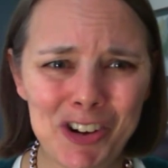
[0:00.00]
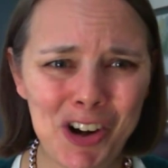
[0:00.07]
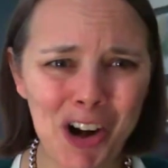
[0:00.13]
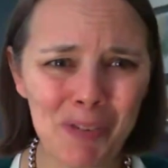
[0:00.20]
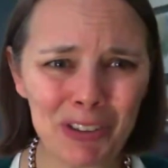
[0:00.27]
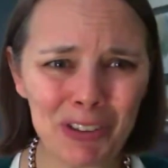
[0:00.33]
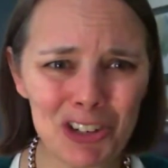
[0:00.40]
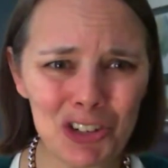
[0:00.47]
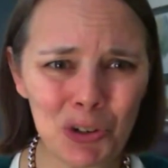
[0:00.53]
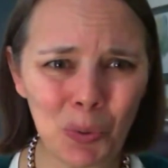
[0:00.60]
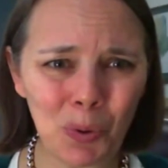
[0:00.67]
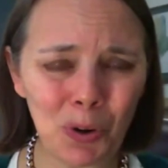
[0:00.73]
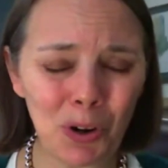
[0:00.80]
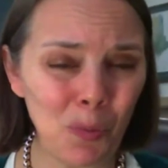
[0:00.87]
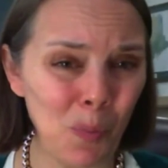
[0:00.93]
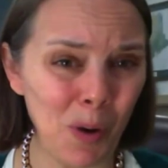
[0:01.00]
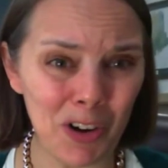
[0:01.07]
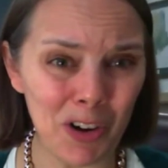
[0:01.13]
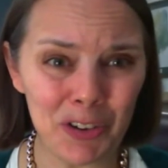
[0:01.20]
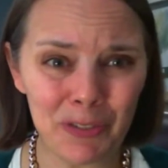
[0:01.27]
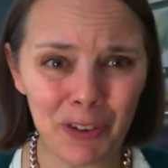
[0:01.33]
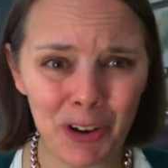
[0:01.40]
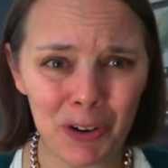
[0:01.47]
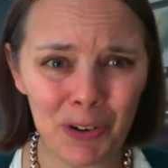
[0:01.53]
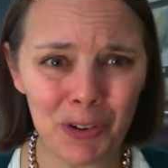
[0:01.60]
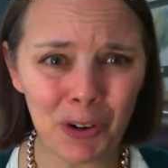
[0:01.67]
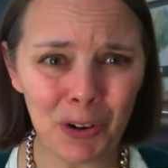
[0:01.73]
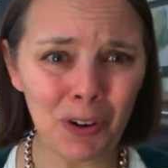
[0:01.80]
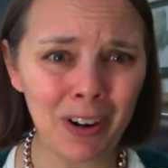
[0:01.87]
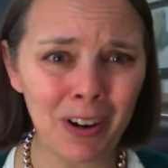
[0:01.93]
you're not really sure where you vote
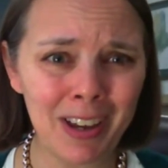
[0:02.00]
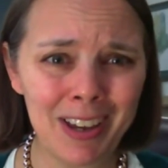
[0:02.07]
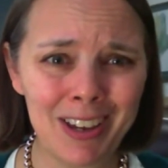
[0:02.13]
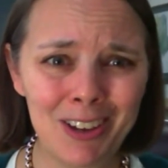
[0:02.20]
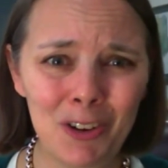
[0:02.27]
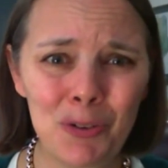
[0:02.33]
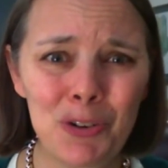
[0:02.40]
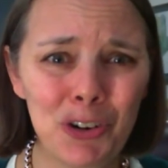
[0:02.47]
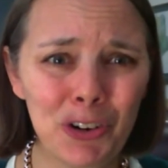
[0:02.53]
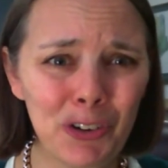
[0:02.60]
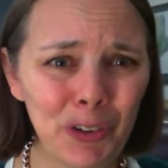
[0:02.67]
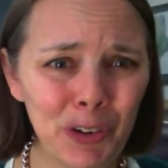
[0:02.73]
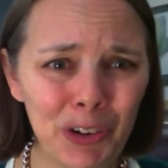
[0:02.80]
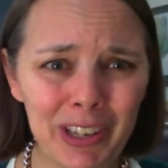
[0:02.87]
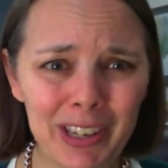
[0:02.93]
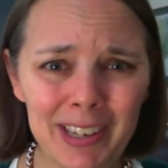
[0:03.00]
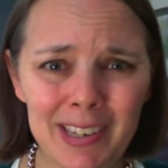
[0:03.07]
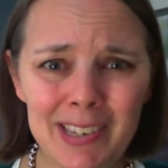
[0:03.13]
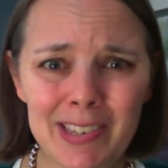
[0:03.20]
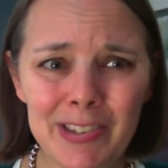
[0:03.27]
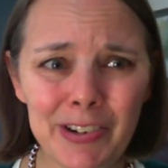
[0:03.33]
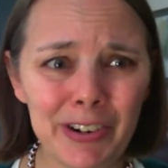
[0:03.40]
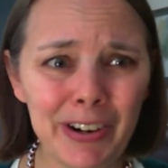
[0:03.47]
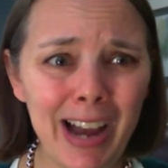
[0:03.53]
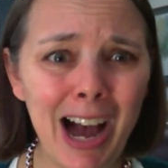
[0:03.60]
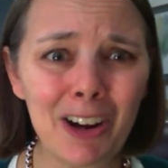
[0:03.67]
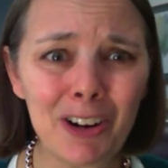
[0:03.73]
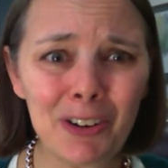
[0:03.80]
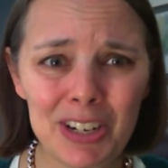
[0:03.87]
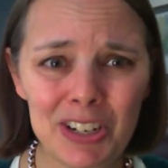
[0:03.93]
or who your clerk is or
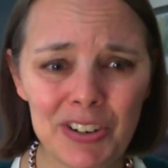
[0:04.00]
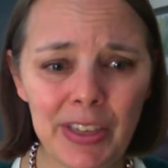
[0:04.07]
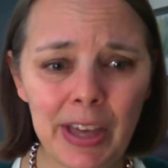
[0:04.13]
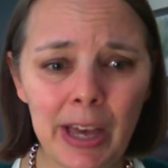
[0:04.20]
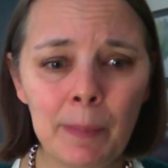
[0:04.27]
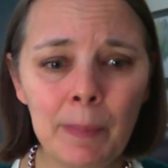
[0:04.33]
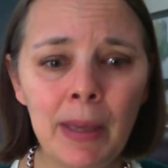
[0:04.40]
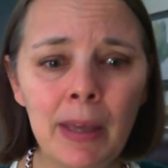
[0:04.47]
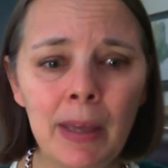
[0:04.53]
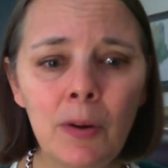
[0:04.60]
how to reach them,